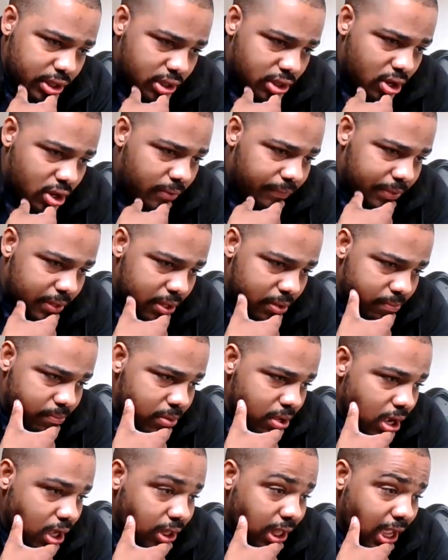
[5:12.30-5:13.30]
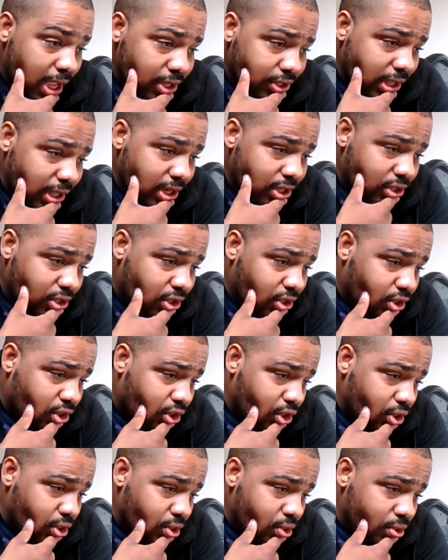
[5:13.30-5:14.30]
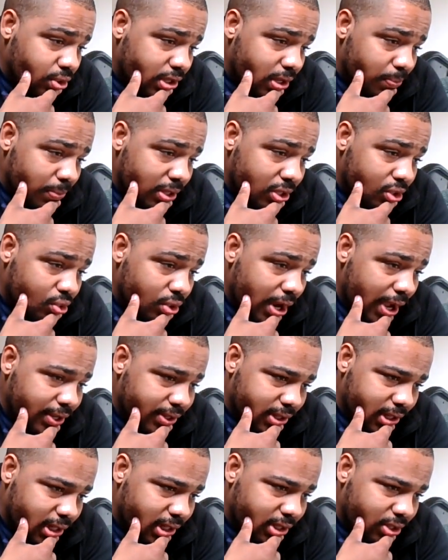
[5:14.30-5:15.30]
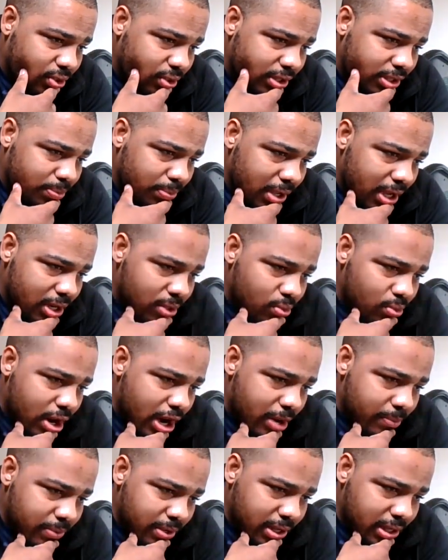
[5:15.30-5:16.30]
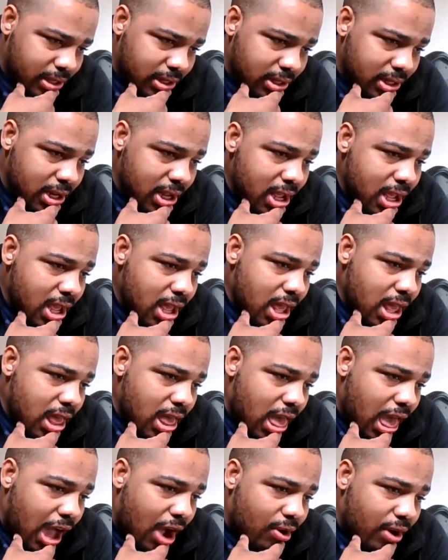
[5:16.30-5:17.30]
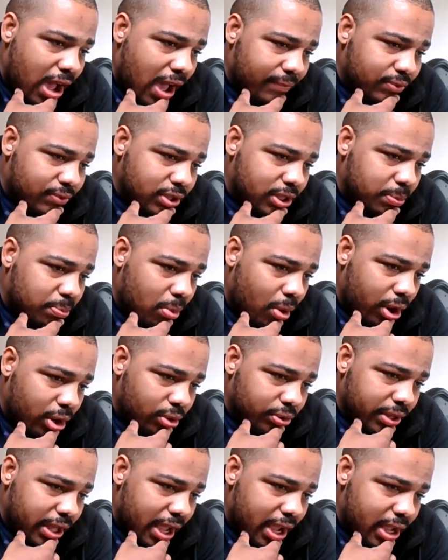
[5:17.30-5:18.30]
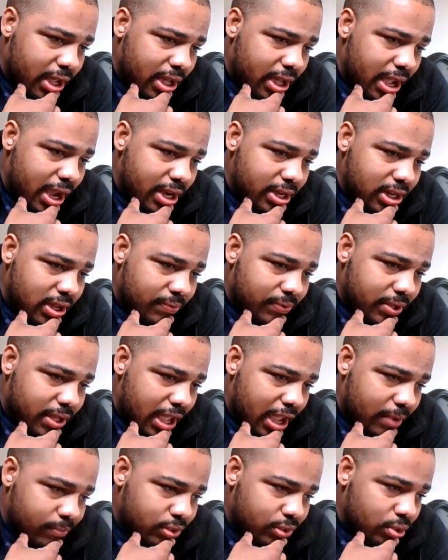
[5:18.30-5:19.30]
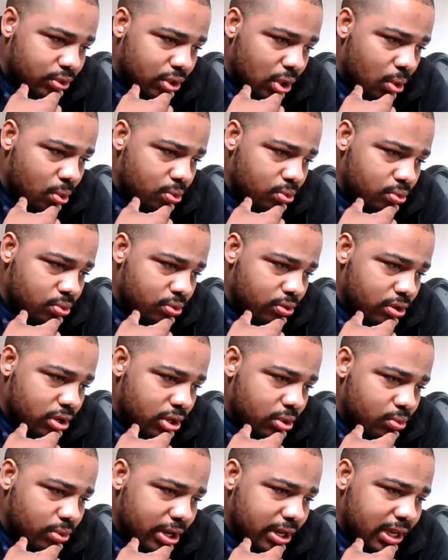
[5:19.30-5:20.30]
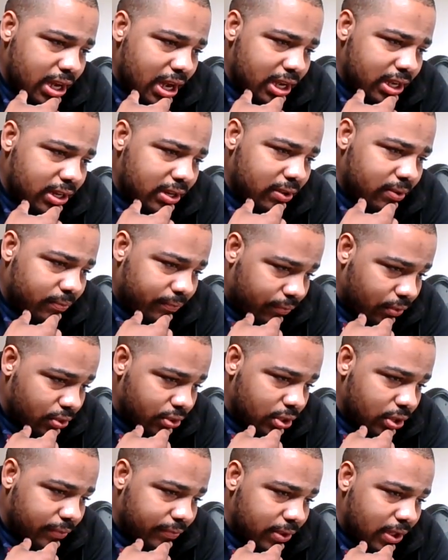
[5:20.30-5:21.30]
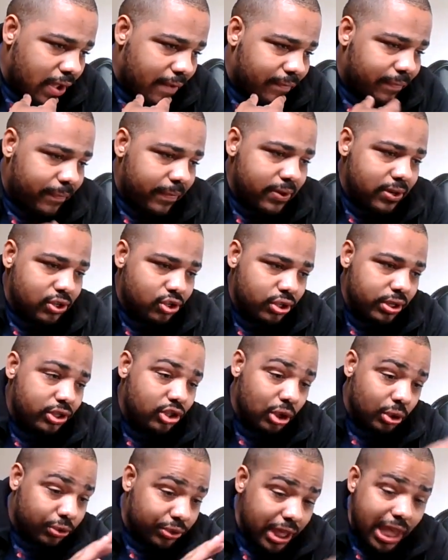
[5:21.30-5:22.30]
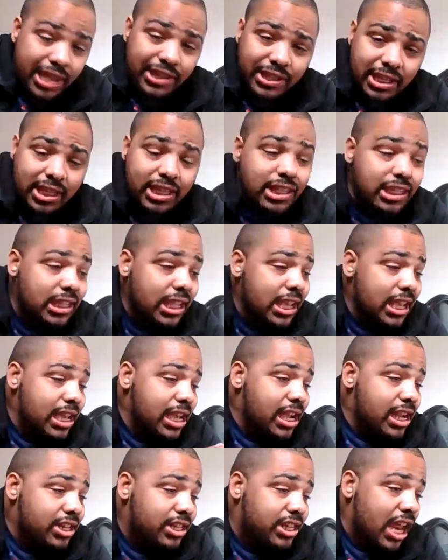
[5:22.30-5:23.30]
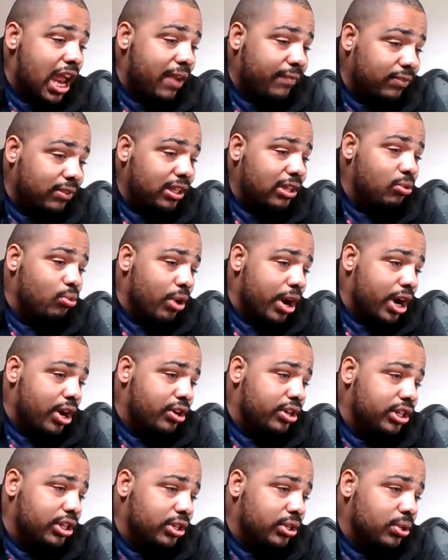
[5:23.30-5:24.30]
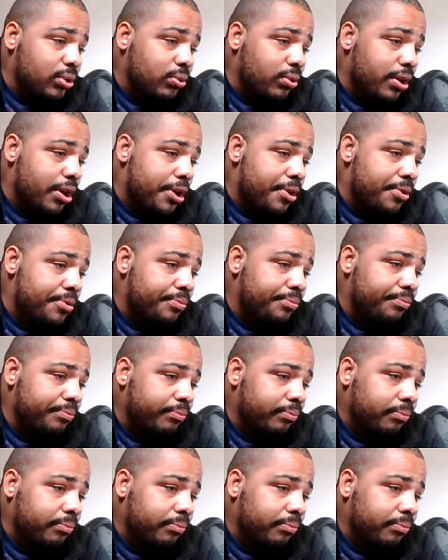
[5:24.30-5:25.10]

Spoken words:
of them. Unless they do something drastic to explain what I mean, I'll have to spoil the ending of the game. So don't read any further if you haven't finished it. So this is definitely where you